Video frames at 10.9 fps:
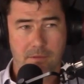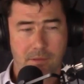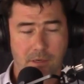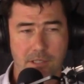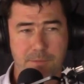
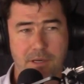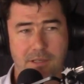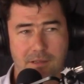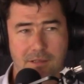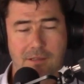the
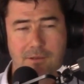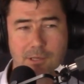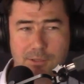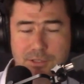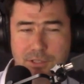icebreaker that you
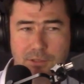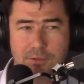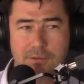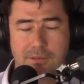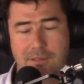allude
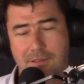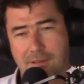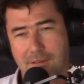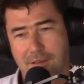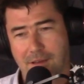to,
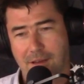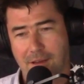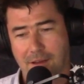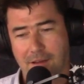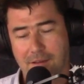
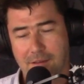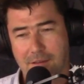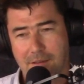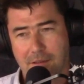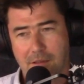uh,
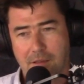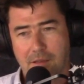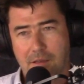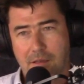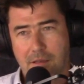
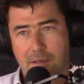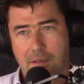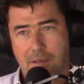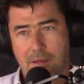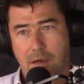
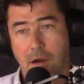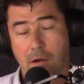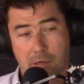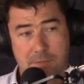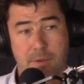
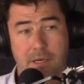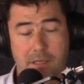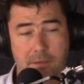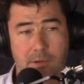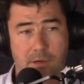our
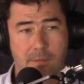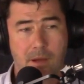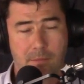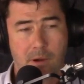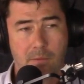icebreaker when I
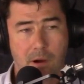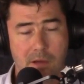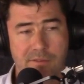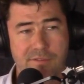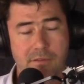met my
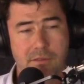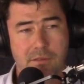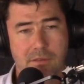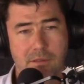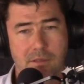wife
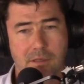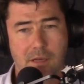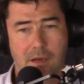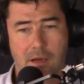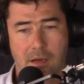
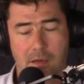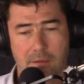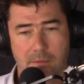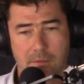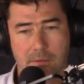uh,
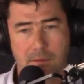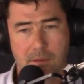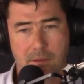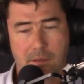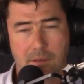
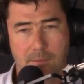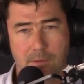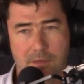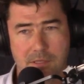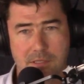
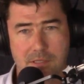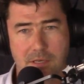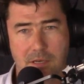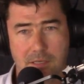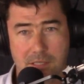was
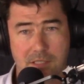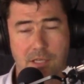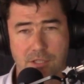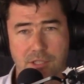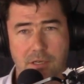a
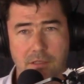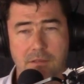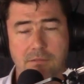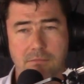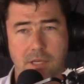
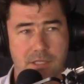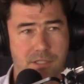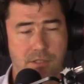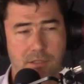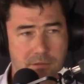discussion, as
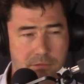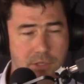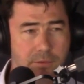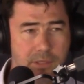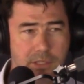you
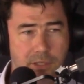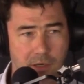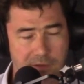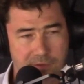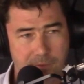do when you're
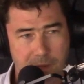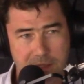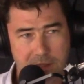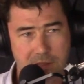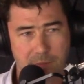kind of
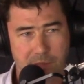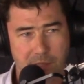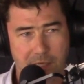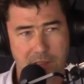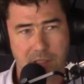meeting someone and
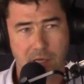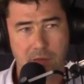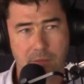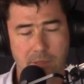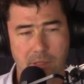getting to know
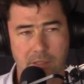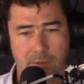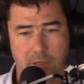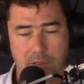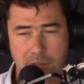them, and
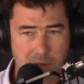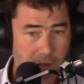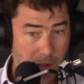you ask